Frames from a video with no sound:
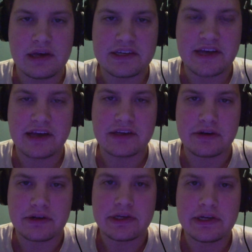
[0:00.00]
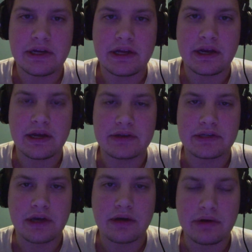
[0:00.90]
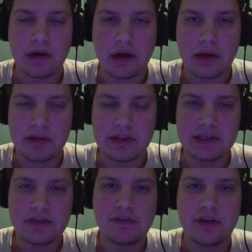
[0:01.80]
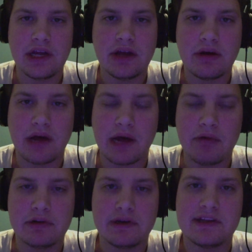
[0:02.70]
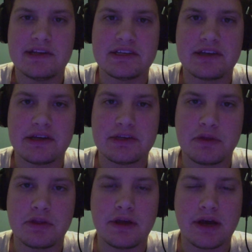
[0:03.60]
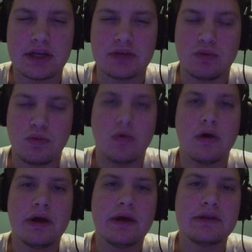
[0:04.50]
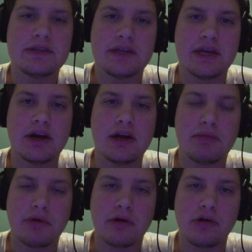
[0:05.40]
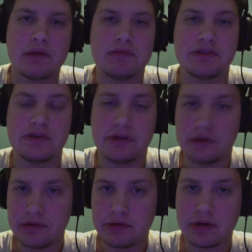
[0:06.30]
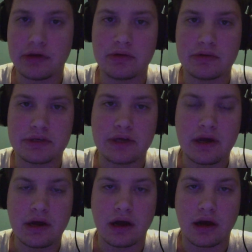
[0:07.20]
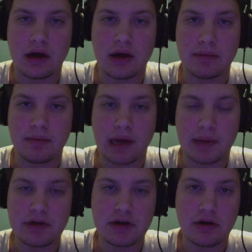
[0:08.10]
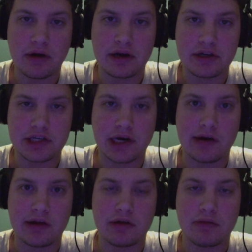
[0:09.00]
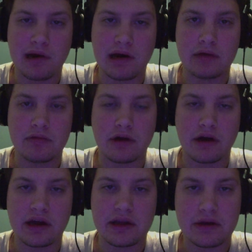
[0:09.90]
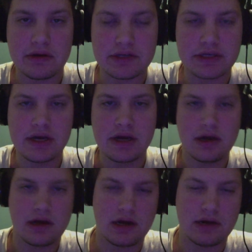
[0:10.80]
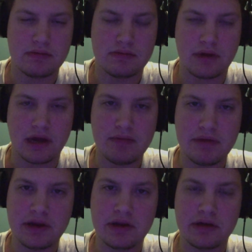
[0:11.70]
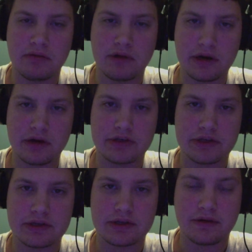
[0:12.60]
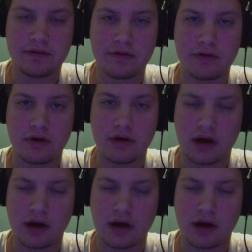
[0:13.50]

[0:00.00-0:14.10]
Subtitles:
Hex13 again, how's it going? In this video I wanted to discuss with you guys what security programs do you use. I'm going to go ahead and share you mine, what I use. I've been a Windows user for